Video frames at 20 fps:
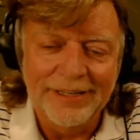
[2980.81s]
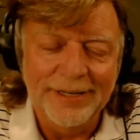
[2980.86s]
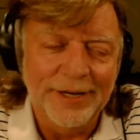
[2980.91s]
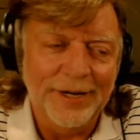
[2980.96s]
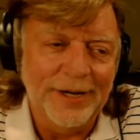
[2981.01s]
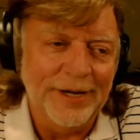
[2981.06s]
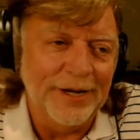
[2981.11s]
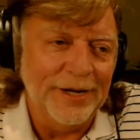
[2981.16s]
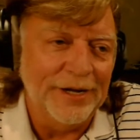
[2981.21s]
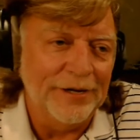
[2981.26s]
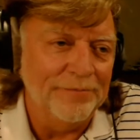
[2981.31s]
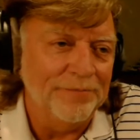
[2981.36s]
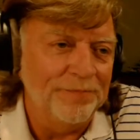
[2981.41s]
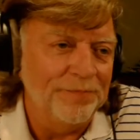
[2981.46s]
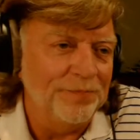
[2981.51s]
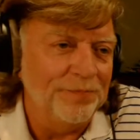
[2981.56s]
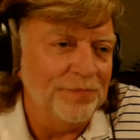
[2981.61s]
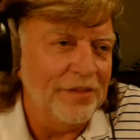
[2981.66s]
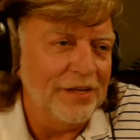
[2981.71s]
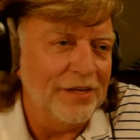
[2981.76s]

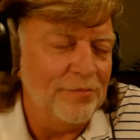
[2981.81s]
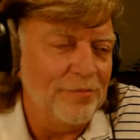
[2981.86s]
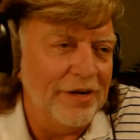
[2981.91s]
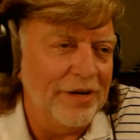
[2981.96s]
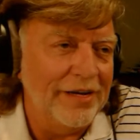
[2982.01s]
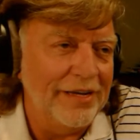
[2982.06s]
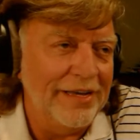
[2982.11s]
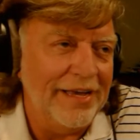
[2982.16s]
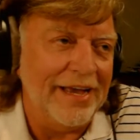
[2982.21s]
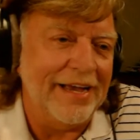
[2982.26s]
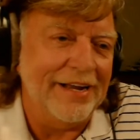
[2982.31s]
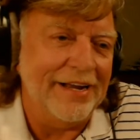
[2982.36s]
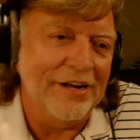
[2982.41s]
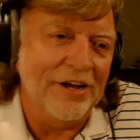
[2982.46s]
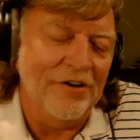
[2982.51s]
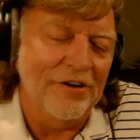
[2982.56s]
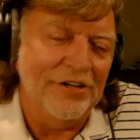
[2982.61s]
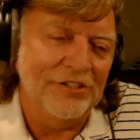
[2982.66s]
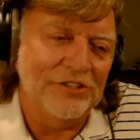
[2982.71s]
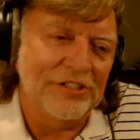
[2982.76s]
But yeah,
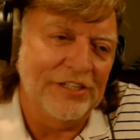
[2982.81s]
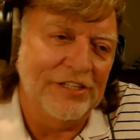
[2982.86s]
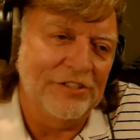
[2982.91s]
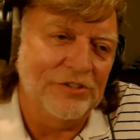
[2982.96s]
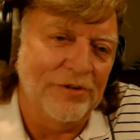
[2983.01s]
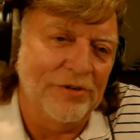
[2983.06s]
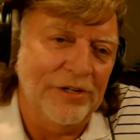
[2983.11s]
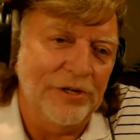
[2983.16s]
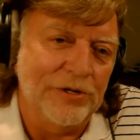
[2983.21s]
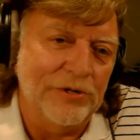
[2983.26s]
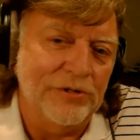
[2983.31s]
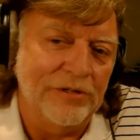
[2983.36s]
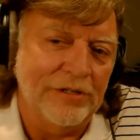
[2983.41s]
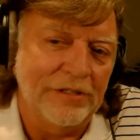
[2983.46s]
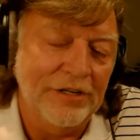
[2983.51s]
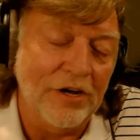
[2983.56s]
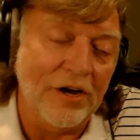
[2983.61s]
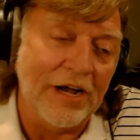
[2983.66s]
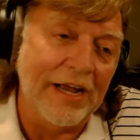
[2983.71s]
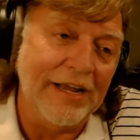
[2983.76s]
no, it's really cool.
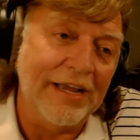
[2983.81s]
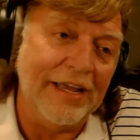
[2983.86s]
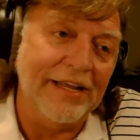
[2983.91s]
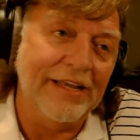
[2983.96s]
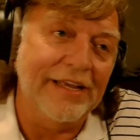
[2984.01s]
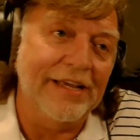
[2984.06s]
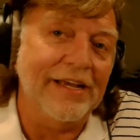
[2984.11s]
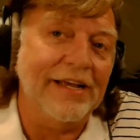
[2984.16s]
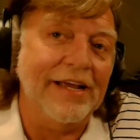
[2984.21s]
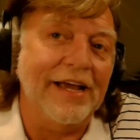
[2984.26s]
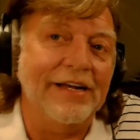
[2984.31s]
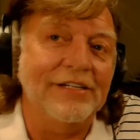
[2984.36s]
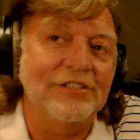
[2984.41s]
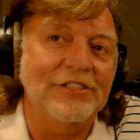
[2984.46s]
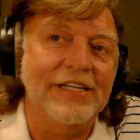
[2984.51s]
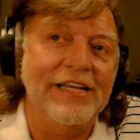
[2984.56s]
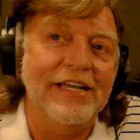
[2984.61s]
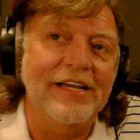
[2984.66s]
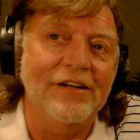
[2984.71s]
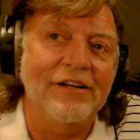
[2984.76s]
No, I get a kick out of
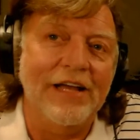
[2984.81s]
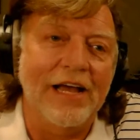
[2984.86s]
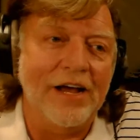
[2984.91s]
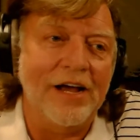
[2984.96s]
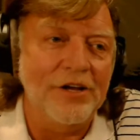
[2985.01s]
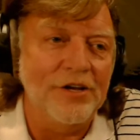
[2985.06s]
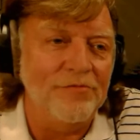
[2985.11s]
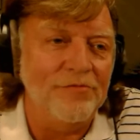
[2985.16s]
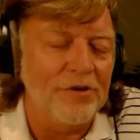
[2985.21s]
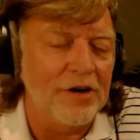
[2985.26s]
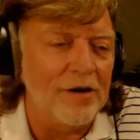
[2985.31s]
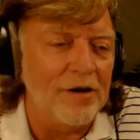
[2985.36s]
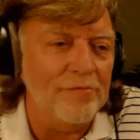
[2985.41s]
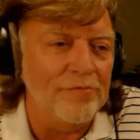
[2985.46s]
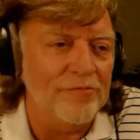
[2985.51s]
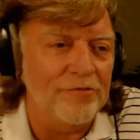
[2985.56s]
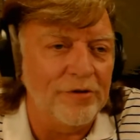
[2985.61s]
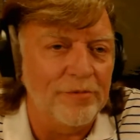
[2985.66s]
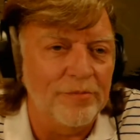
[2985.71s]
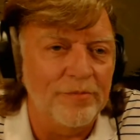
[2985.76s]
seeing how you've come
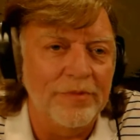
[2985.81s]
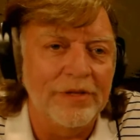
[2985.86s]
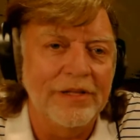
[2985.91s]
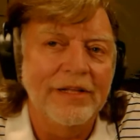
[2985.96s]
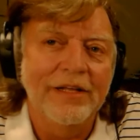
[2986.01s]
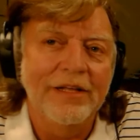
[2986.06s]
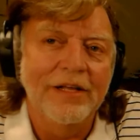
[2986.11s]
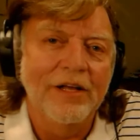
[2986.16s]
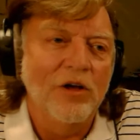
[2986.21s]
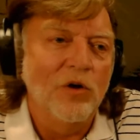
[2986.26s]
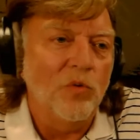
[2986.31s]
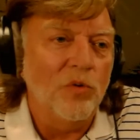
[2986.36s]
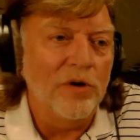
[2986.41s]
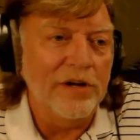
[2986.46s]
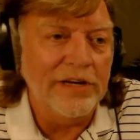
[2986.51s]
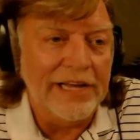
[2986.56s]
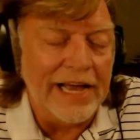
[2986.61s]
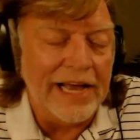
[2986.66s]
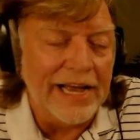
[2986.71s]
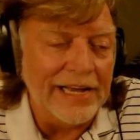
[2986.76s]
from
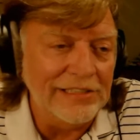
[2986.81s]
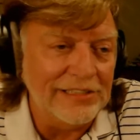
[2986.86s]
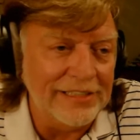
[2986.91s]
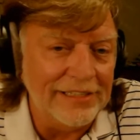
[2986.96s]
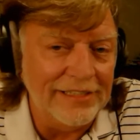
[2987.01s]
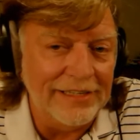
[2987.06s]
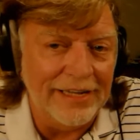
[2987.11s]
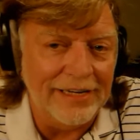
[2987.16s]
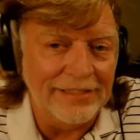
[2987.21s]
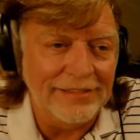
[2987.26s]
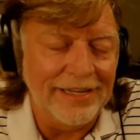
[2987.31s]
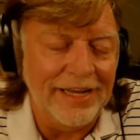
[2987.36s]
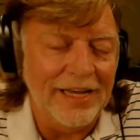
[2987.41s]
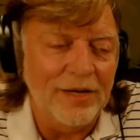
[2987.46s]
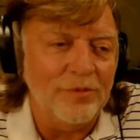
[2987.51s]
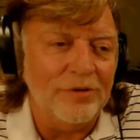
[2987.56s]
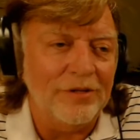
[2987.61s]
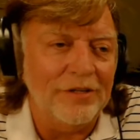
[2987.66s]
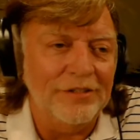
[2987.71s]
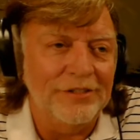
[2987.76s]
one guy sitting at a
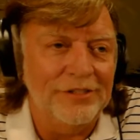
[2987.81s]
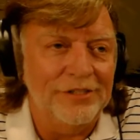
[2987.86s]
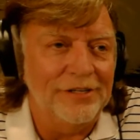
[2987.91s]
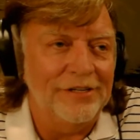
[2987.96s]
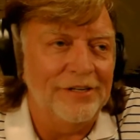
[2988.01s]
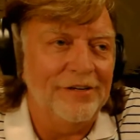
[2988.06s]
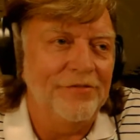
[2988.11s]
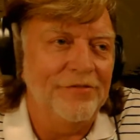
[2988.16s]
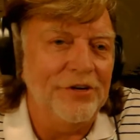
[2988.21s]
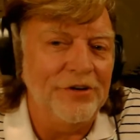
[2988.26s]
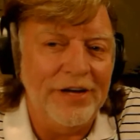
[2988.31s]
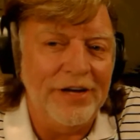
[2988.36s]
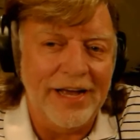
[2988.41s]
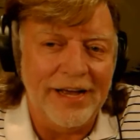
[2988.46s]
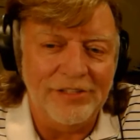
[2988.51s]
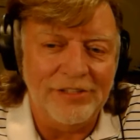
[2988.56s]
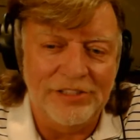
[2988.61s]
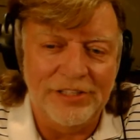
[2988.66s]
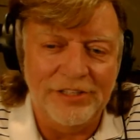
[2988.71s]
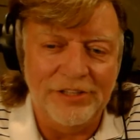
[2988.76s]
table to a few
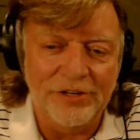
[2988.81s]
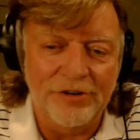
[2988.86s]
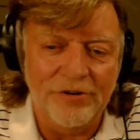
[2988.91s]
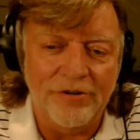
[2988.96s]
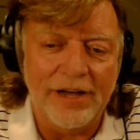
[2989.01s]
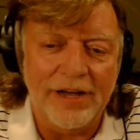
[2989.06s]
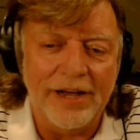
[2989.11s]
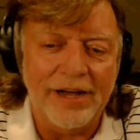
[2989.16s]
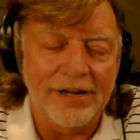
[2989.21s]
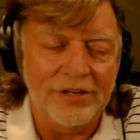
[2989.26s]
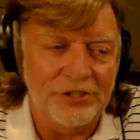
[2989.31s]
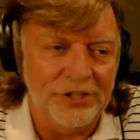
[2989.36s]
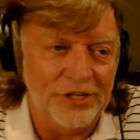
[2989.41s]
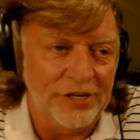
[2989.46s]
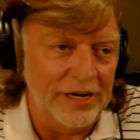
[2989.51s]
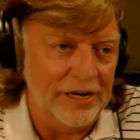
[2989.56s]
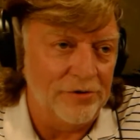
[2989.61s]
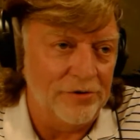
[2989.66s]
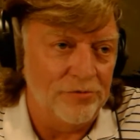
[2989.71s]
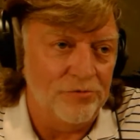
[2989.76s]
guys in the garage. You
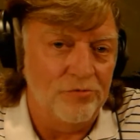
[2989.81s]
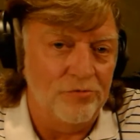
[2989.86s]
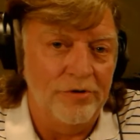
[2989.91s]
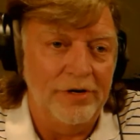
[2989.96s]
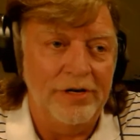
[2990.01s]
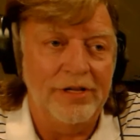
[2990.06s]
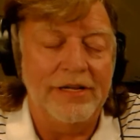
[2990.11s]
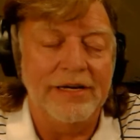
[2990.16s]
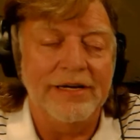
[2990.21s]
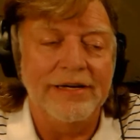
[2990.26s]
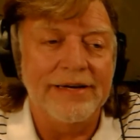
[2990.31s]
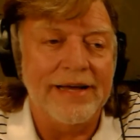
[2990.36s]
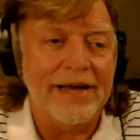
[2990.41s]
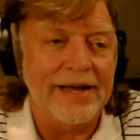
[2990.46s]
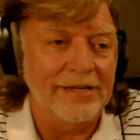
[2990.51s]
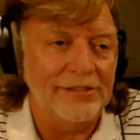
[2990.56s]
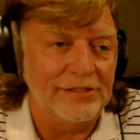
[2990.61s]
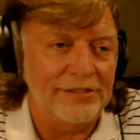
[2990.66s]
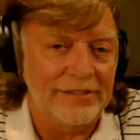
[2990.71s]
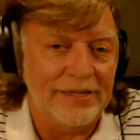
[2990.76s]
got a really
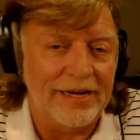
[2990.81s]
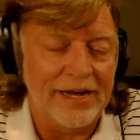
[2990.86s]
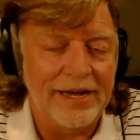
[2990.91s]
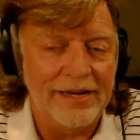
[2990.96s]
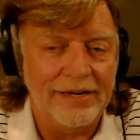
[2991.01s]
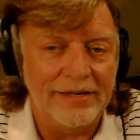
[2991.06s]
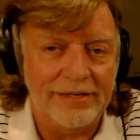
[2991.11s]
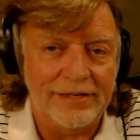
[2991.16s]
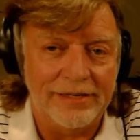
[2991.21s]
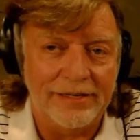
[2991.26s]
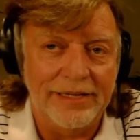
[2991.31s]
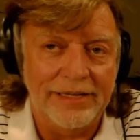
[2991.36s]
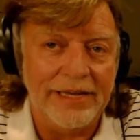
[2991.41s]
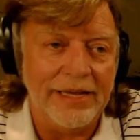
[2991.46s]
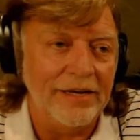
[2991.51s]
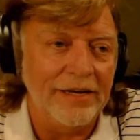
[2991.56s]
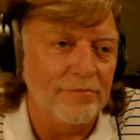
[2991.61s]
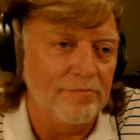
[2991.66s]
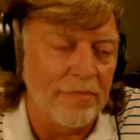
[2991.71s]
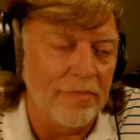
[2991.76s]
nice, tight,
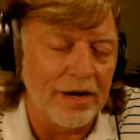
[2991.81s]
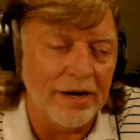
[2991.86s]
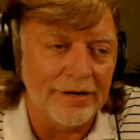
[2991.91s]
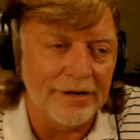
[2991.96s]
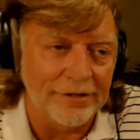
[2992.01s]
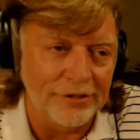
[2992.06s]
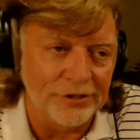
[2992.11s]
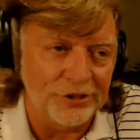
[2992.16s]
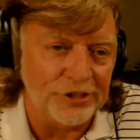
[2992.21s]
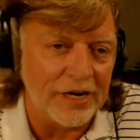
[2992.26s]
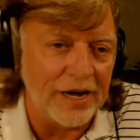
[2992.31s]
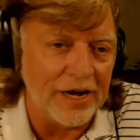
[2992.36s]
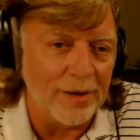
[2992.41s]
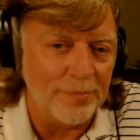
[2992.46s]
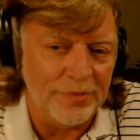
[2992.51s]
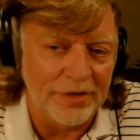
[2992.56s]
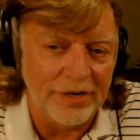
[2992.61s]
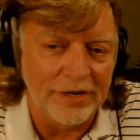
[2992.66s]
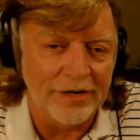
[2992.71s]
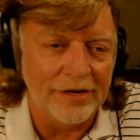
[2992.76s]
clean, modern shop
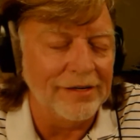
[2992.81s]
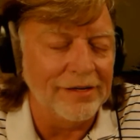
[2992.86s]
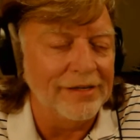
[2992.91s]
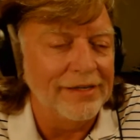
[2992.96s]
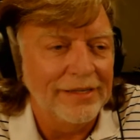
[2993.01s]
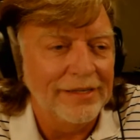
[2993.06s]
there.